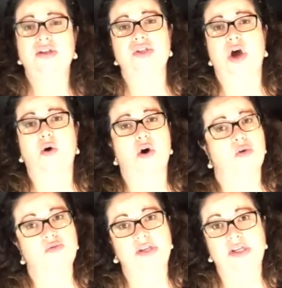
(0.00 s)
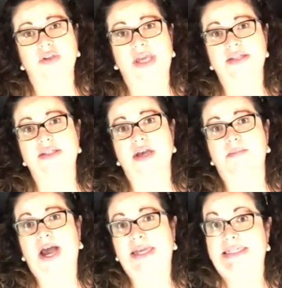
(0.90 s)
so hopefully you'll get some
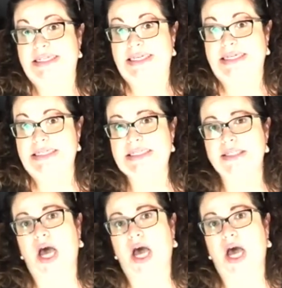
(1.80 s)
ideas